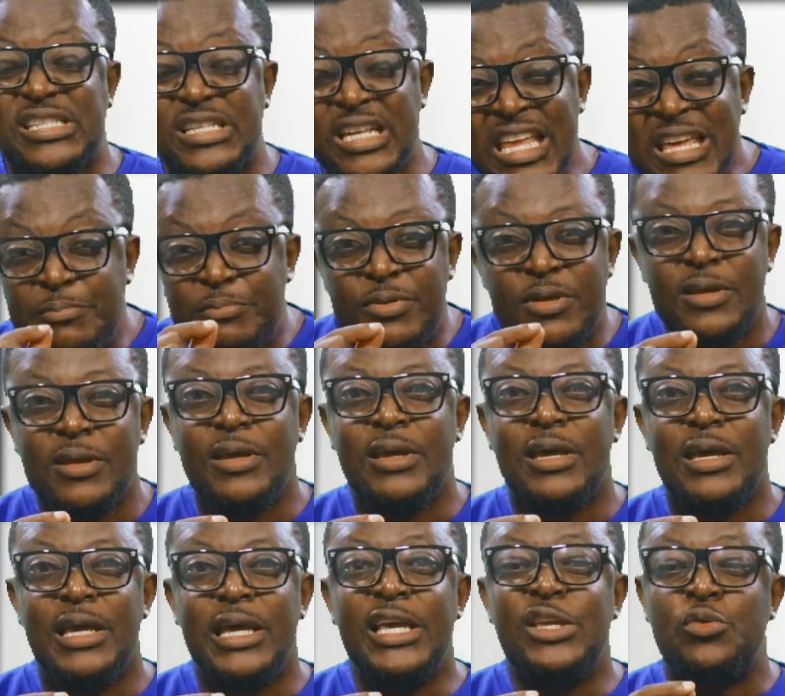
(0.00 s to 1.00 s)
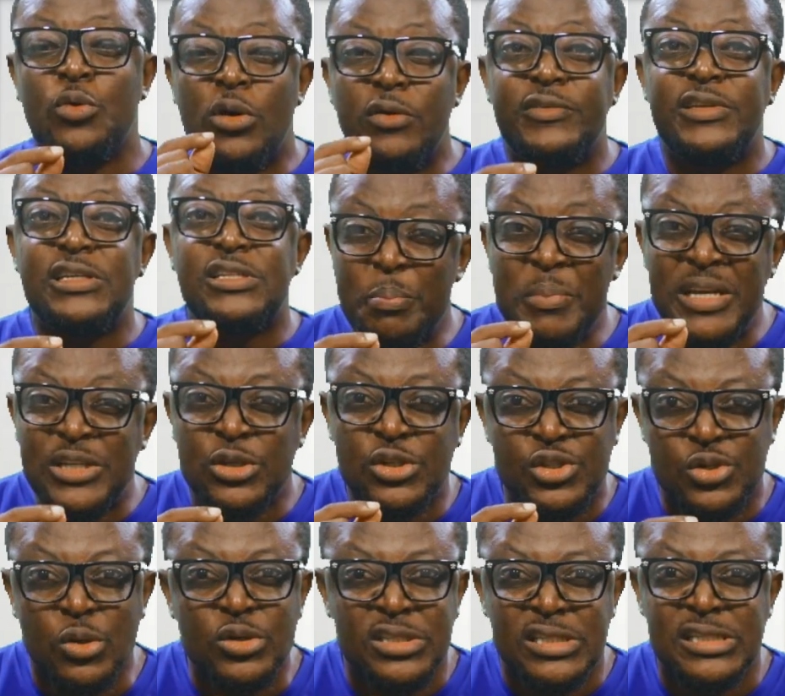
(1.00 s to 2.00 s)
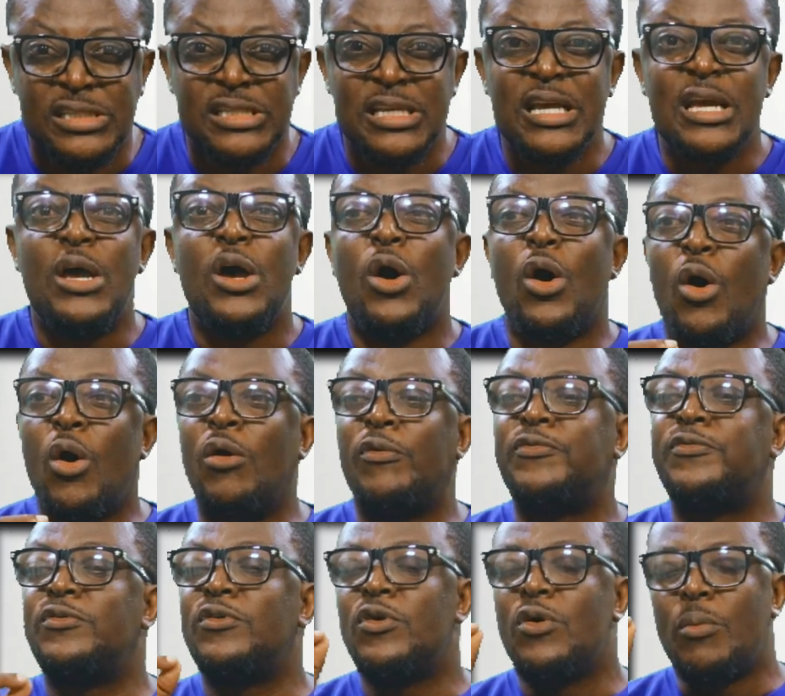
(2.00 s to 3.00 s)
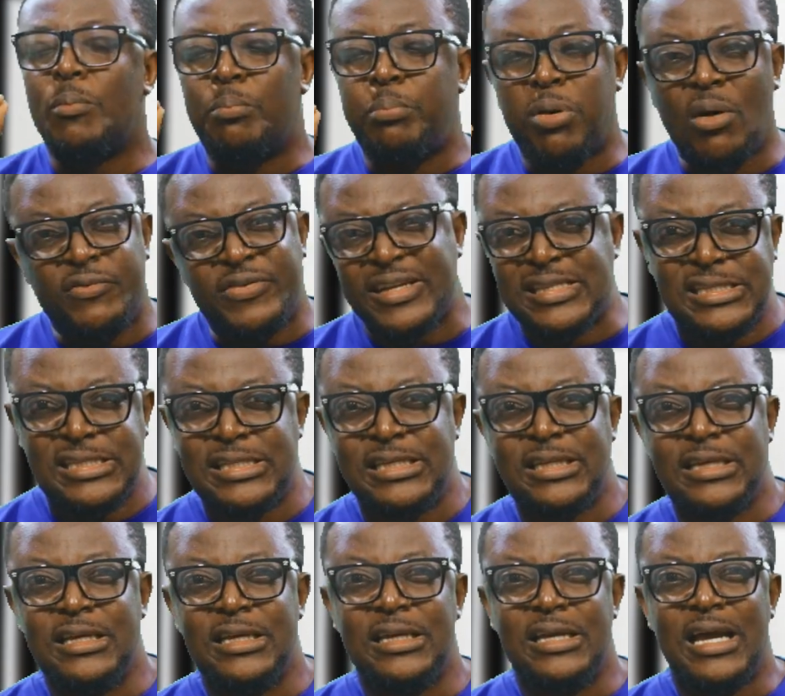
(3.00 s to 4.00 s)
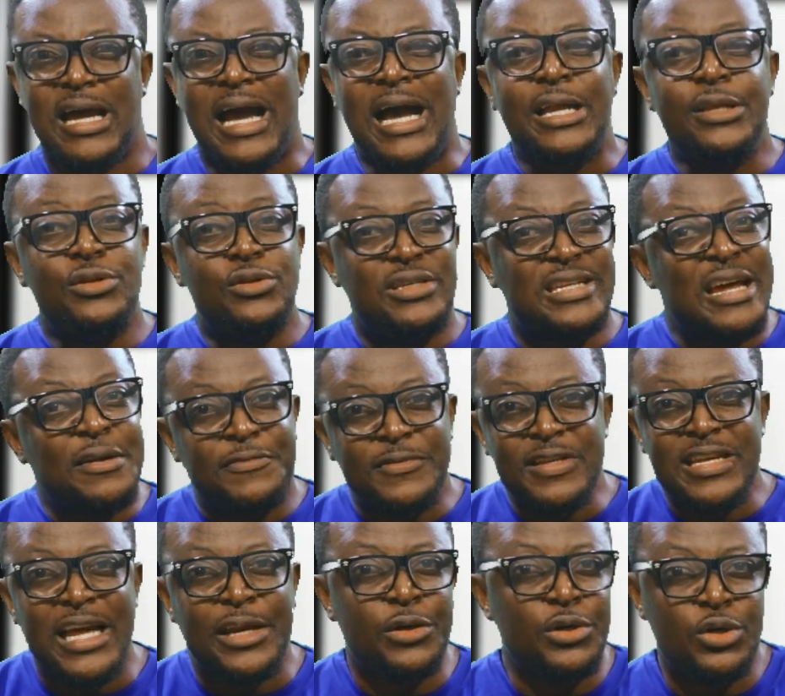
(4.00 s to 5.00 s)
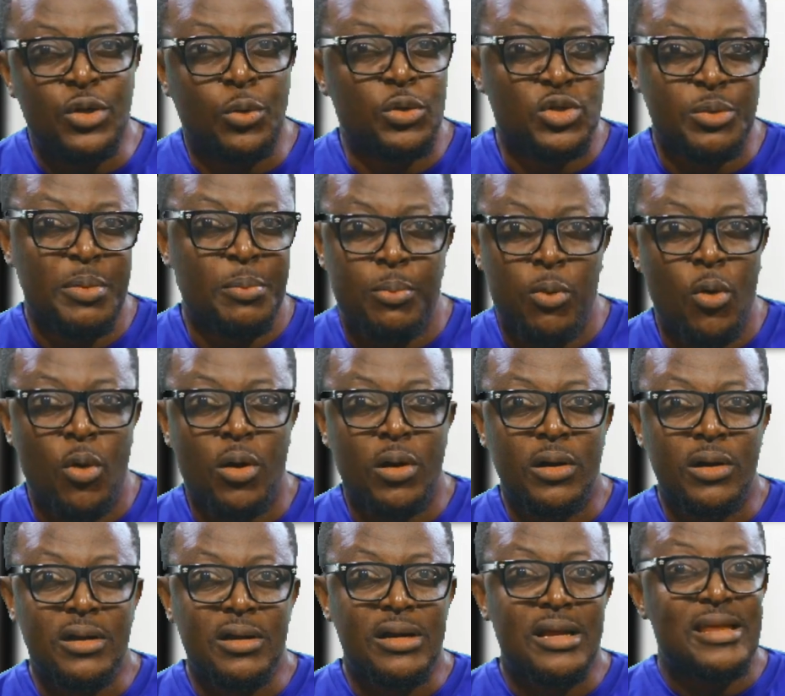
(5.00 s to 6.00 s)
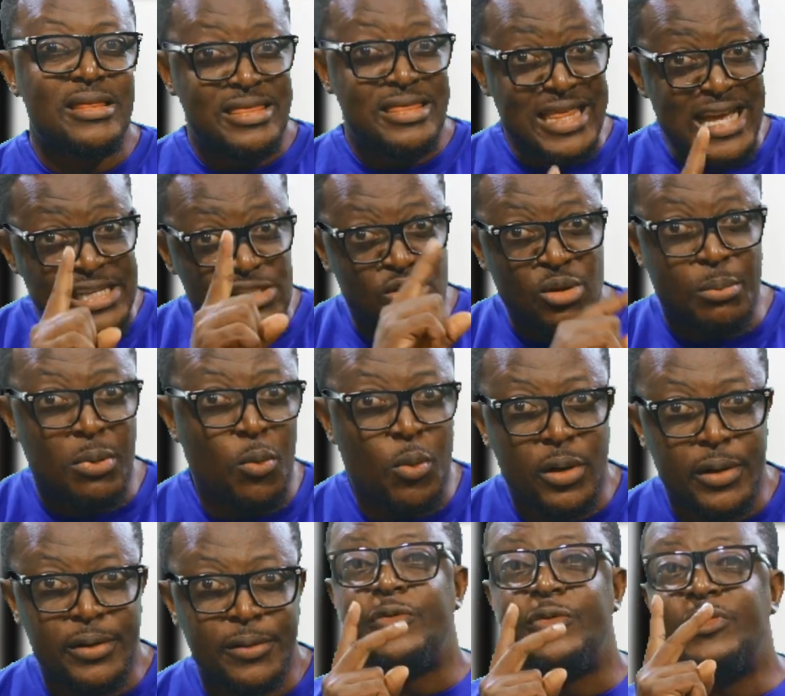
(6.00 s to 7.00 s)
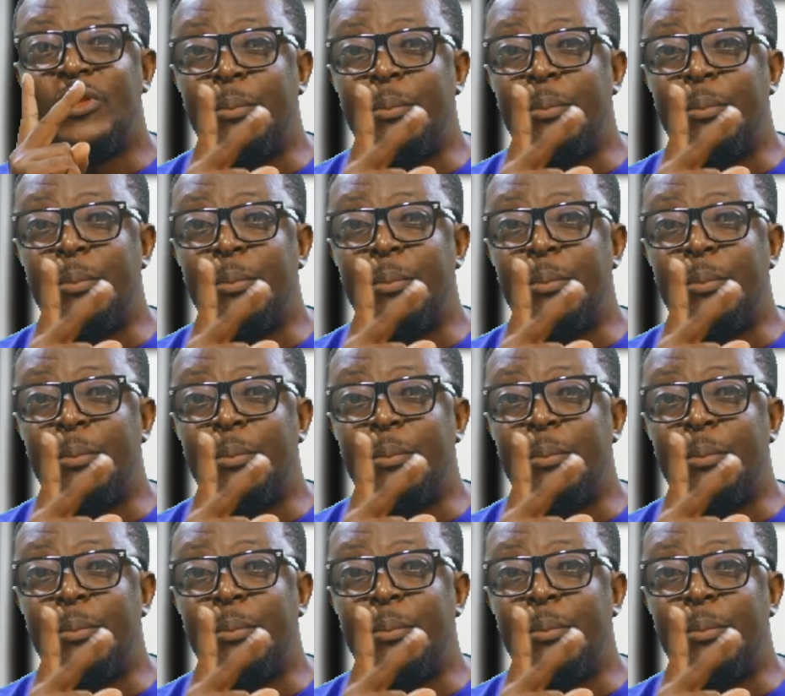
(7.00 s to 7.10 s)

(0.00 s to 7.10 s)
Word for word: Sleep is one of the major sources of poverty. And definitely, I know you don't want to be poor. That's number one.